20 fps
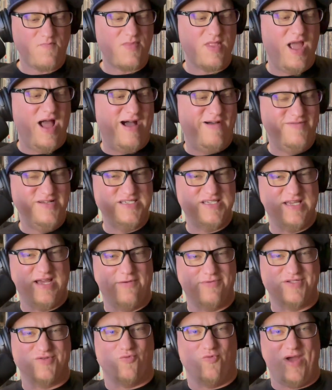Obviously, I
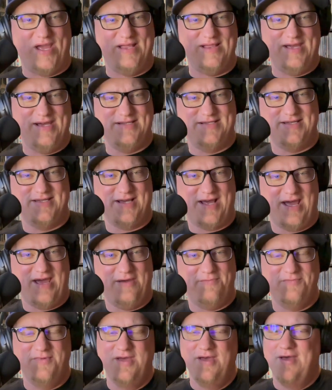was way late to the
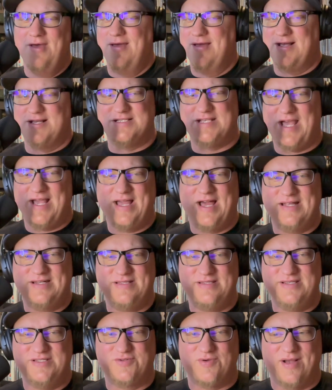game because I got
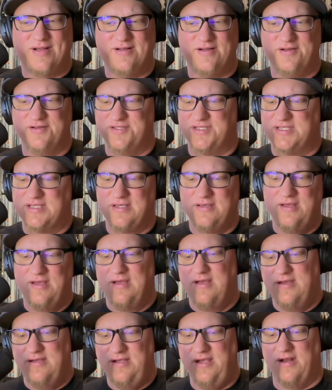these records,
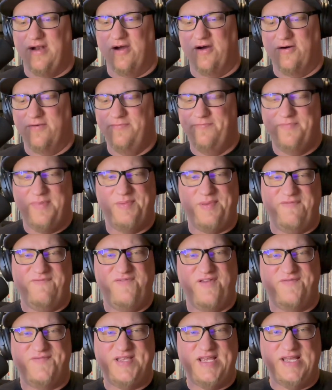maybe
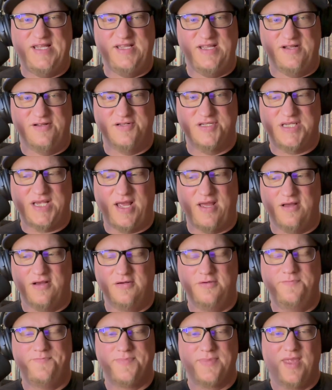15 years
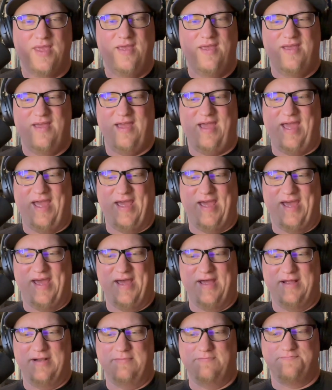ago
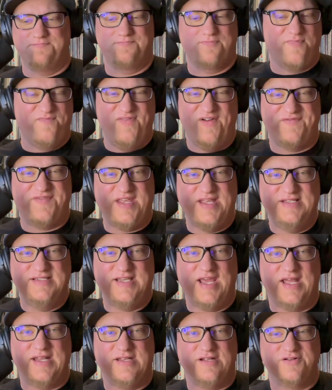and
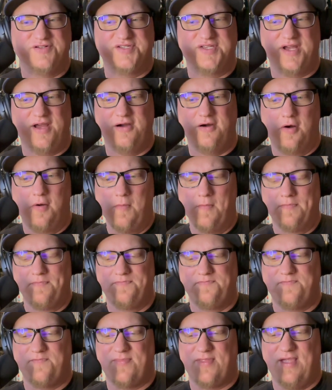10 years ago.
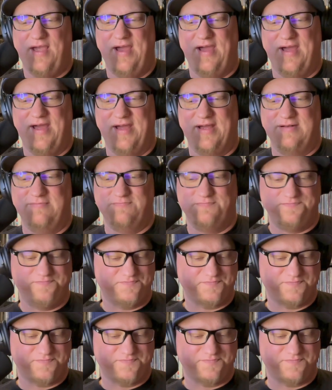And